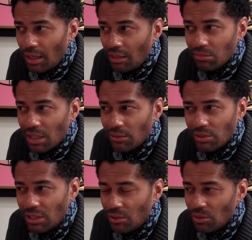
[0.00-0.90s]
I'm not
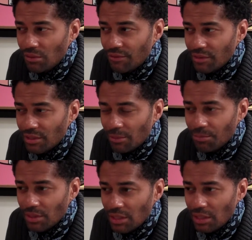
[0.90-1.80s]
really going for
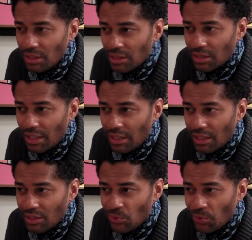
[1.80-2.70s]
something that
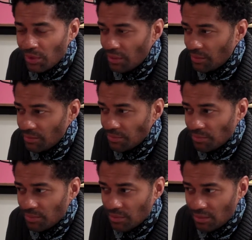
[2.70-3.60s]

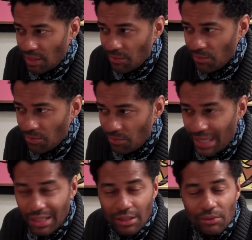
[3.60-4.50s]
that
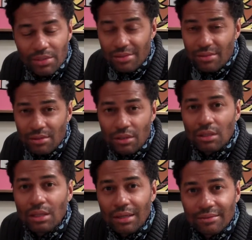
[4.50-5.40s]
radio is gonna
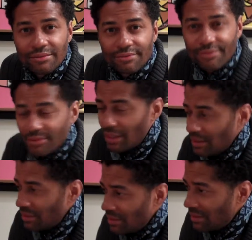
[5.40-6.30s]
love,
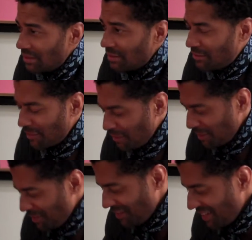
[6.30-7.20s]
oddly enough.
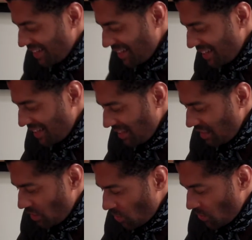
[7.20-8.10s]

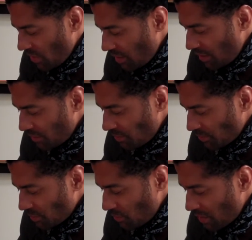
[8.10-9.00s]

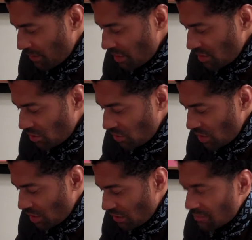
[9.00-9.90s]
When I'm in the
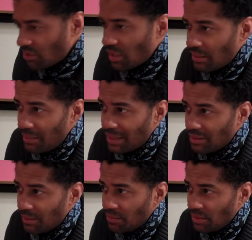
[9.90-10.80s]
studio, I'm trying to make
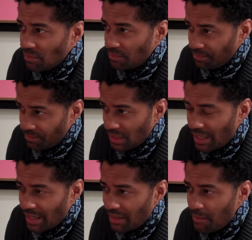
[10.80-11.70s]
something that
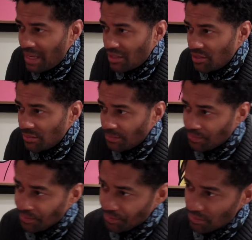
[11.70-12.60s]
I can imagine
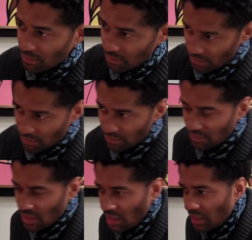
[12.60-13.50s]

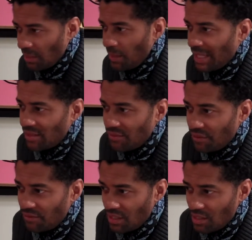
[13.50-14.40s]

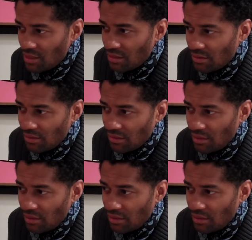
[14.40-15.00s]
50 years,